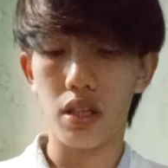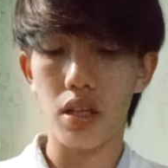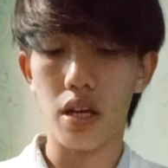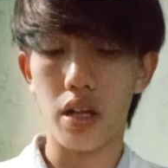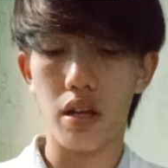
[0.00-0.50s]

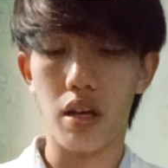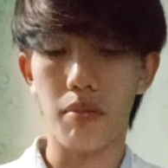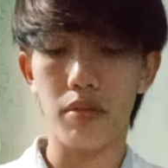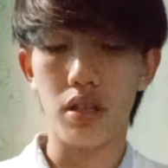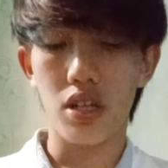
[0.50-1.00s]
Structure
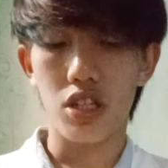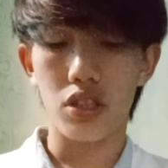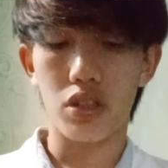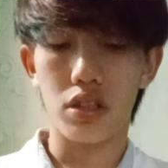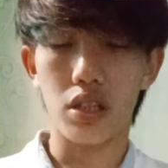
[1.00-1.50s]
of
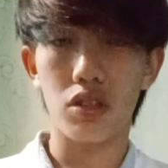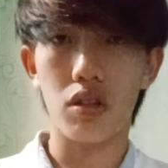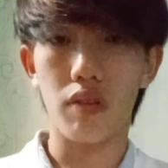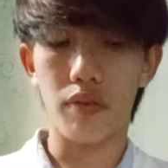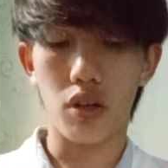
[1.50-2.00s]
chlorophyll B
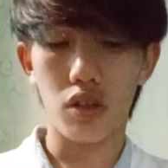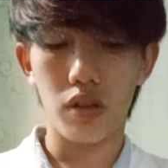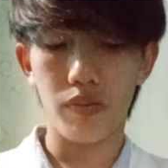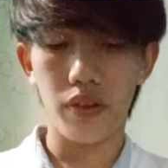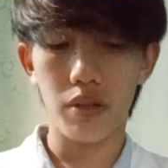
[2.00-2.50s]
contains
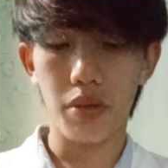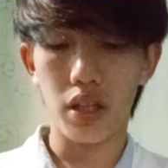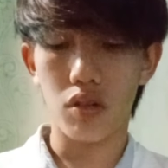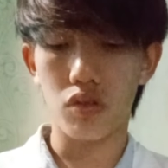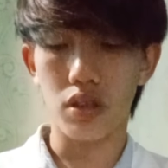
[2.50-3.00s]
an
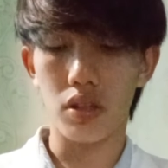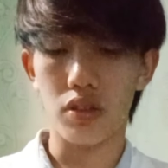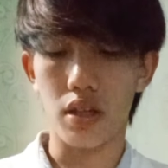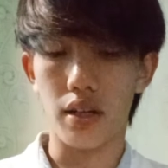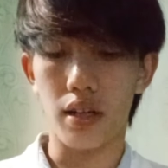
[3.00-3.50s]

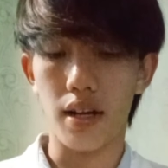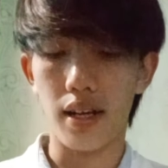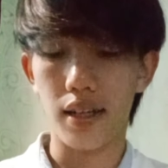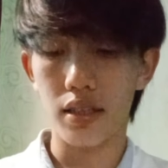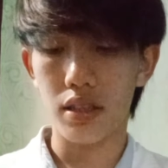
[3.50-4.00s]
aldehyde
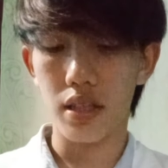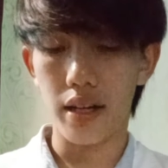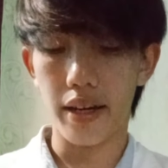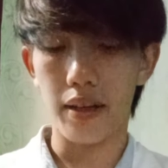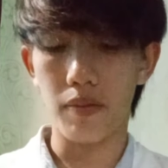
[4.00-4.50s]
group.
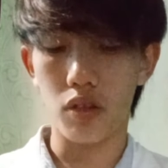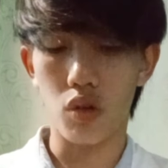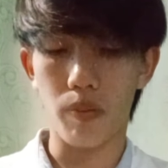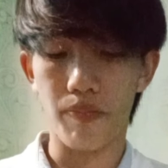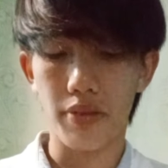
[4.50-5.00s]

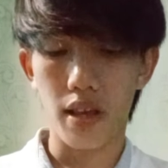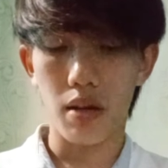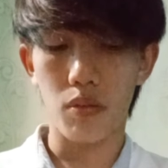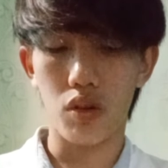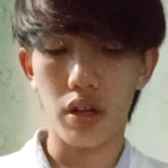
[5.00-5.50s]
Molecular weight
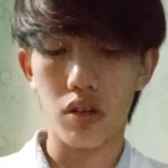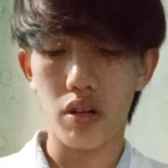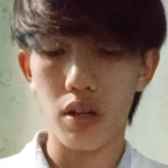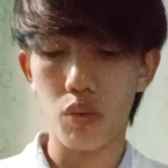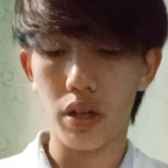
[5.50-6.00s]
is
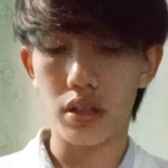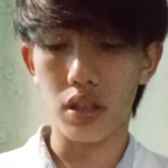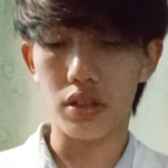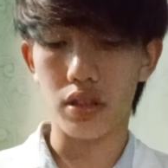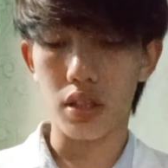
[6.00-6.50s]

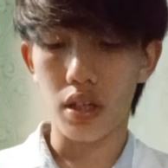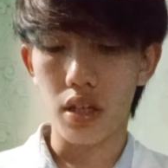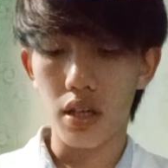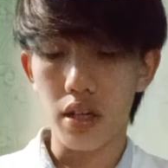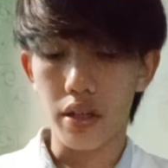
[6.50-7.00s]

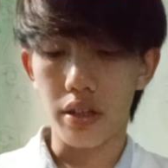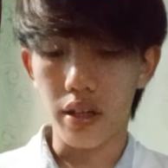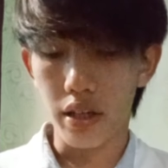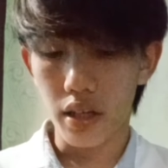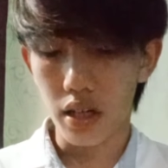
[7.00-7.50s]

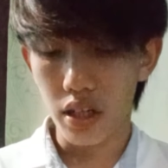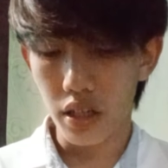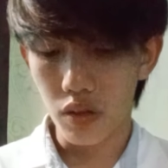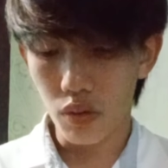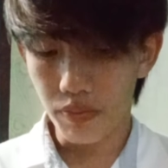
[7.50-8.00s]

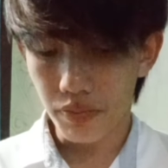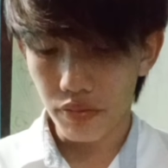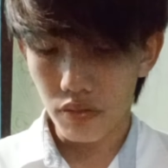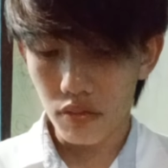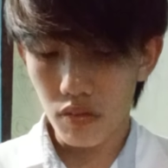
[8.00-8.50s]

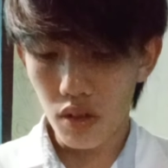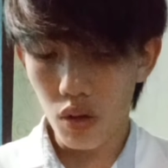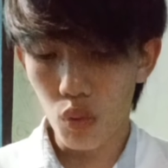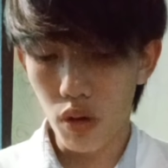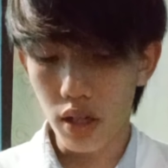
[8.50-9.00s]

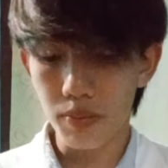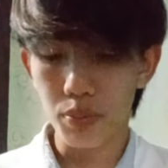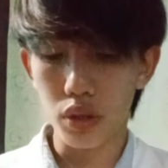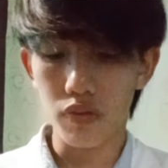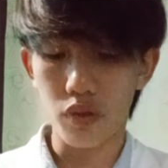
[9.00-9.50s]
901.49
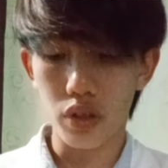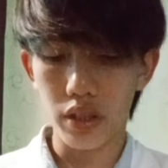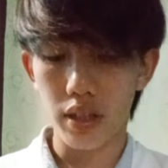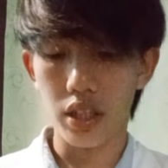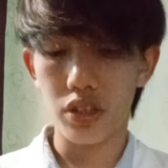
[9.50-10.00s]
g
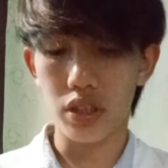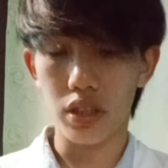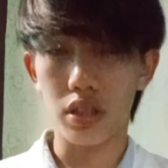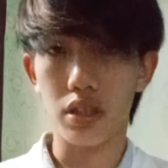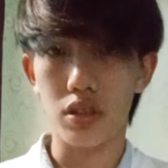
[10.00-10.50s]
or mol.
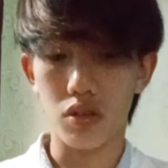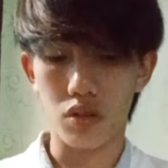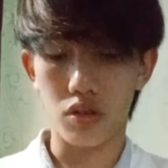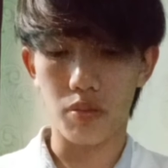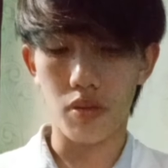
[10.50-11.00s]

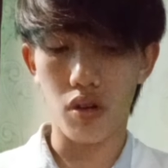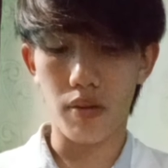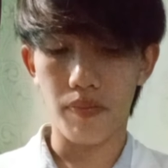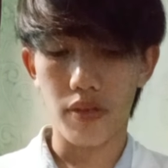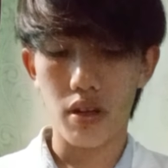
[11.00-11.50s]
The
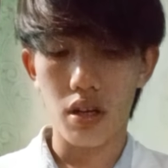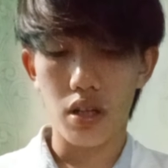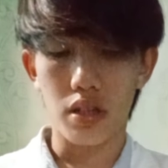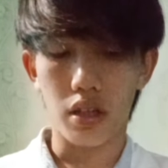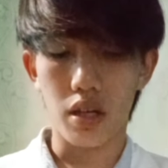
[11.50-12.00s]
chemical
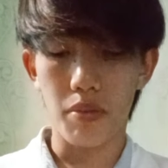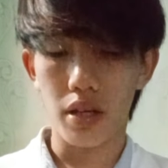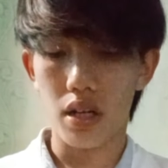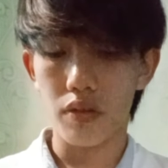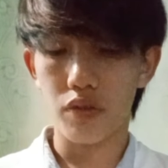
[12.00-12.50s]
formula
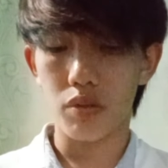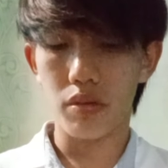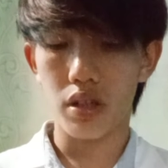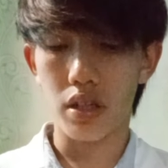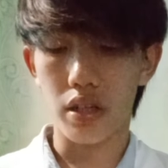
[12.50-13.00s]
is
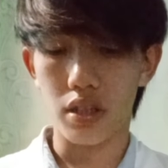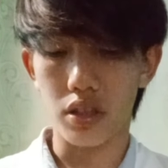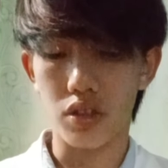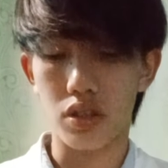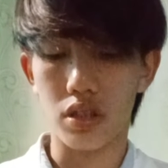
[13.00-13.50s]
carbon
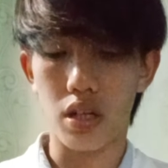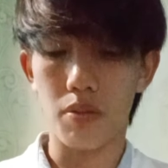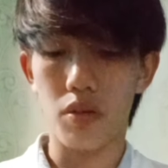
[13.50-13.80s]
55,